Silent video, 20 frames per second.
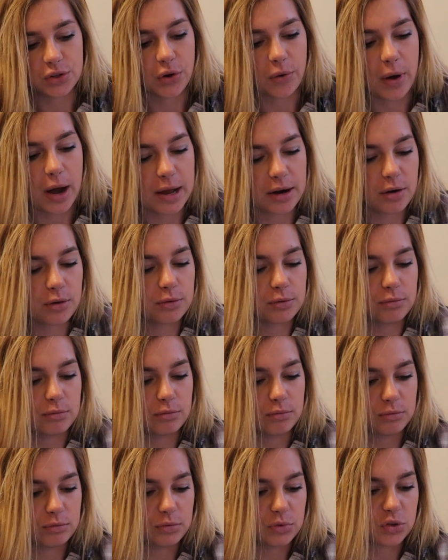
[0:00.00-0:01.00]
So I
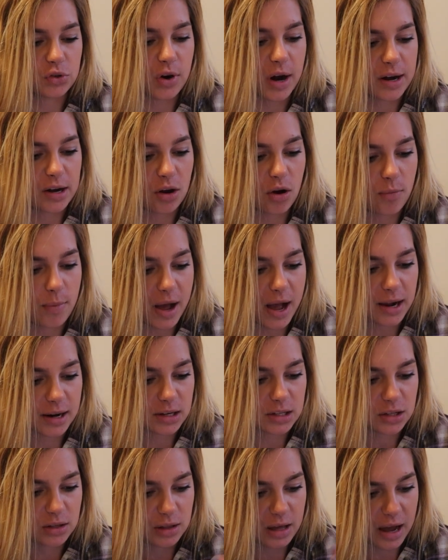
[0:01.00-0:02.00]
don't try to go
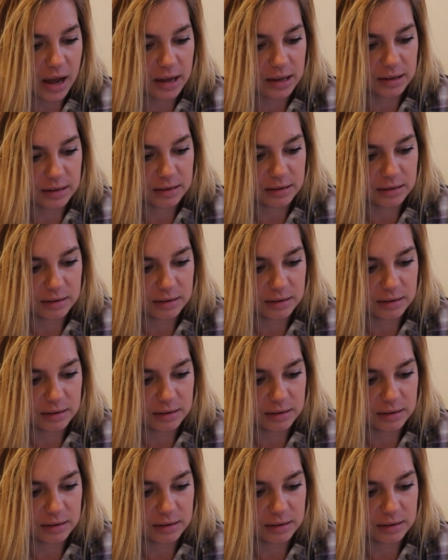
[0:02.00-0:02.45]
back to that,